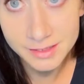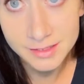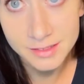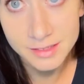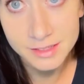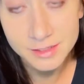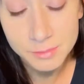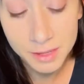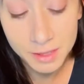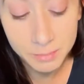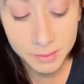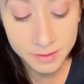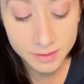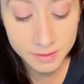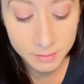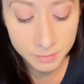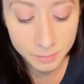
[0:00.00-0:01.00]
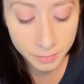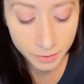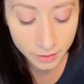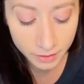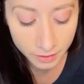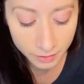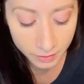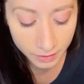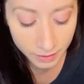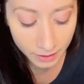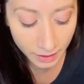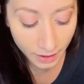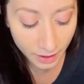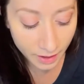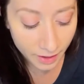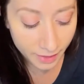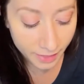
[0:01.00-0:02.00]
So this might be the part
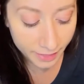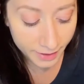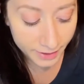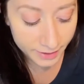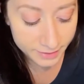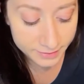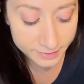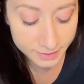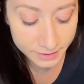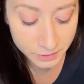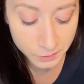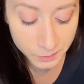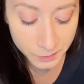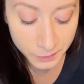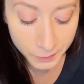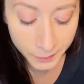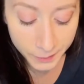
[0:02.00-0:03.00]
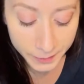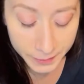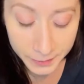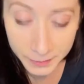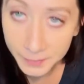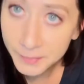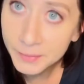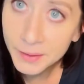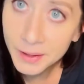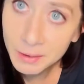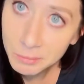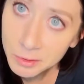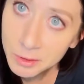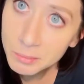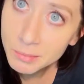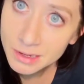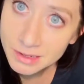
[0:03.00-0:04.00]
that is gonna require a lot
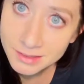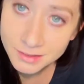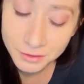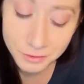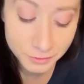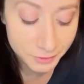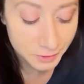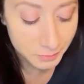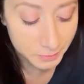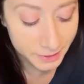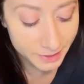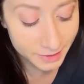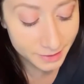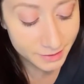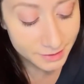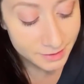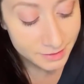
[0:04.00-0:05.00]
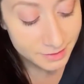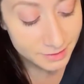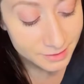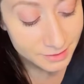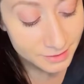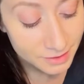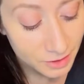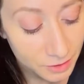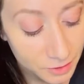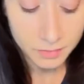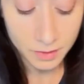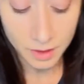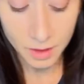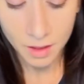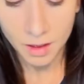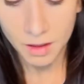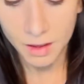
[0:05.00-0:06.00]
more muscle for me. So,
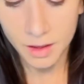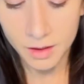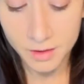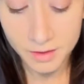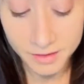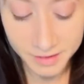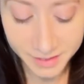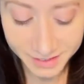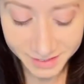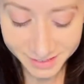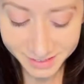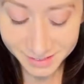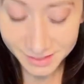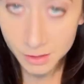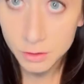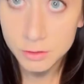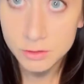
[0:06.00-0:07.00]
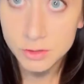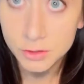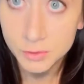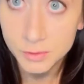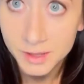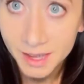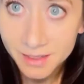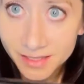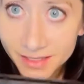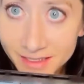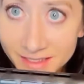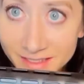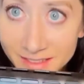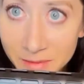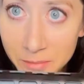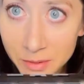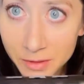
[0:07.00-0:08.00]
all right, so to get
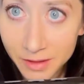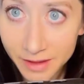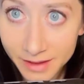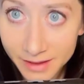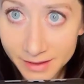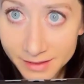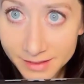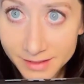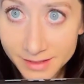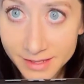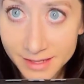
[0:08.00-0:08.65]
this in place,